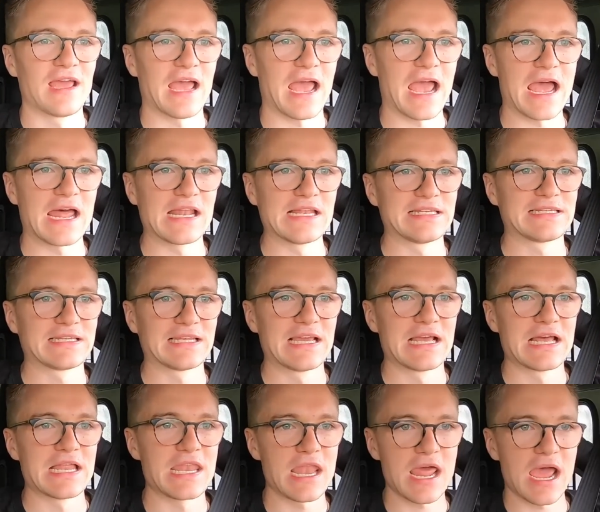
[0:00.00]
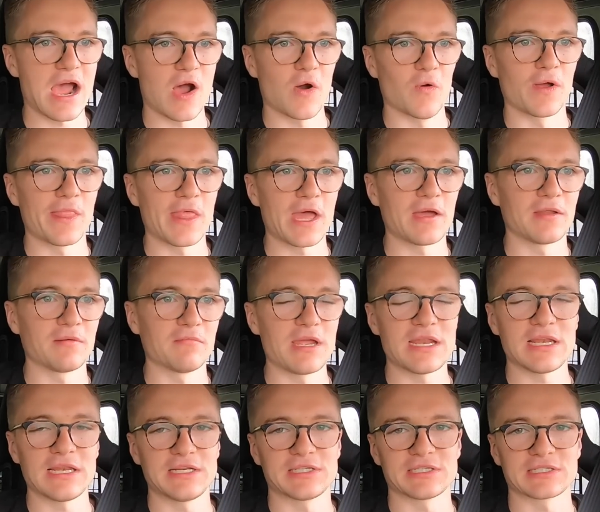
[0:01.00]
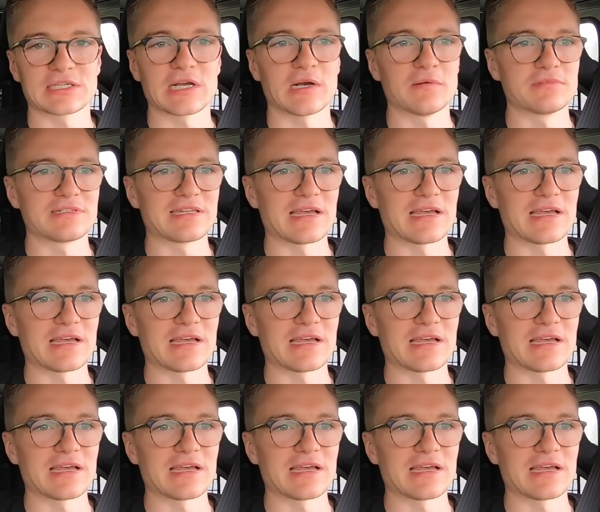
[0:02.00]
and now, and that mainly just comes